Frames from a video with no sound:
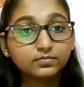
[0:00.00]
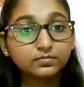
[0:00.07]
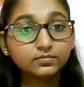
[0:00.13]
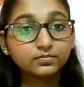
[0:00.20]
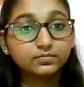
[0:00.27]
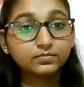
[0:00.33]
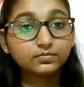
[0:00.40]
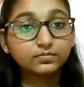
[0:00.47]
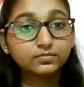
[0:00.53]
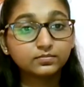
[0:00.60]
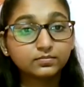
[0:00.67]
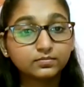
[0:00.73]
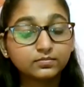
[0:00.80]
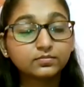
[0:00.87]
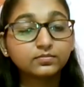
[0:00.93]

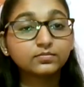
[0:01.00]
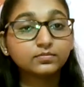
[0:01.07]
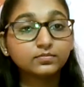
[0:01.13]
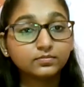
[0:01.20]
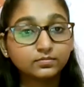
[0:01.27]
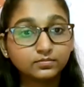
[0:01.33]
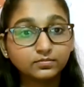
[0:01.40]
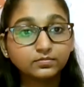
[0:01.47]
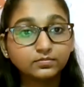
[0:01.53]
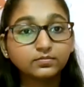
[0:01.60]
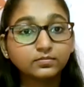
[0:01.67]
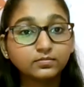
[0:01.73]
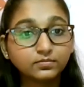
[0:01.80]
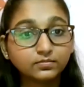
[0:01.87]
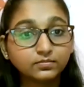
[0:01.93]

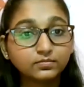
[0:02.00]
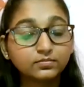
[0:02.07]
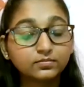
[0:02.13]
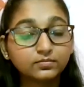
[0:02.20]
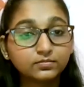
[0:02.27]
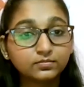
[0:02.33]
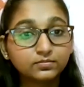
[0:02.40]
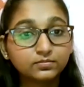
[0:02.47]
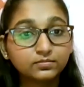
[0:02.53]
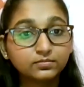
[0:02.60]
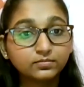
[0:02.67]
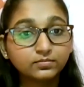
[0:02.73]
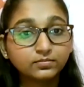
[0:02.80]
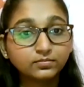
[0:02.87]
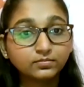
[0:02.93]

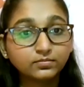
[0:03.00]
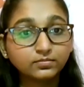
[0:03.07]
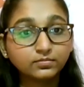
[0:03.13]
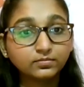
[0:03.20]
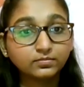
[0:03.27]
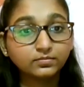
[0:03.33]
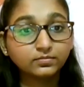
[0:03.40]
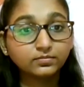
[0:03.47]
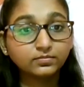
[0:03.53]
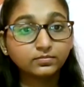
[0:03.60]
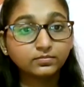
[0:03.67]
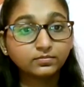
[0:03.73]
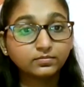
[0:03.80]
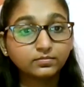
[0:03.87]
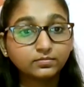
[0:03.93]

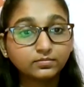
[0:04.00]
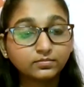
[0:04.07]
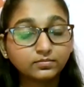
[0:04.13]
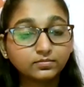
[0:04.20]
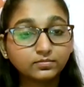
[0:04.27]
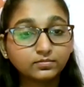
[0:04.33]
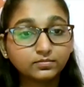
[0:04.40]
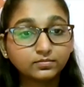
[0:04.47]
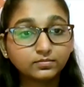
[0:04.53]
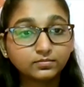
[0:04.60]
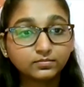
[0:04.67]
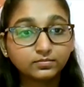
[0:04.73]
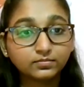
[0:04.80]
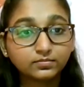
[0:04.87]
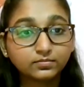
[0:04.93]

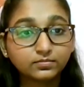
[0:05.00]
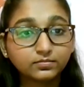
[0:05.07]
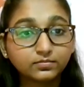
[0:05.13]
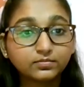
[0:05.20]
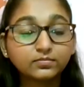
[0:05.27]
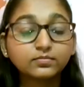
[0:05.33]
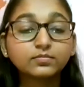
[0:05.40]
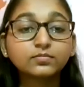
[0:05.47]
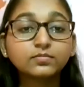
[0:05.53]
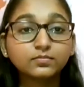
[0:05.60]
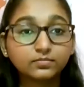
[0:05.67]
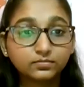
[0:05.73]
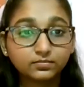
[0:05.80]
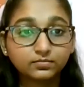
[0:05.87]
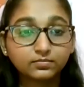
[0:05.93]

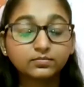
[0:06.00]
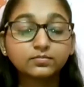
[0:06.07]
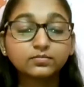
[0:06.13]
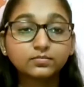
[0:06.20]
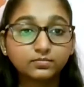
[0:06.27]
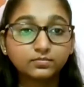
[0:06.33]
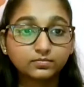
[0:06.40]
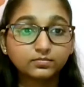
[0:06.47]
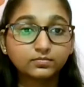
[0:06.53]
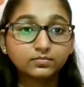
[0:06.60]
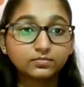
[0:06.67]
No words are spoken by the person on screen.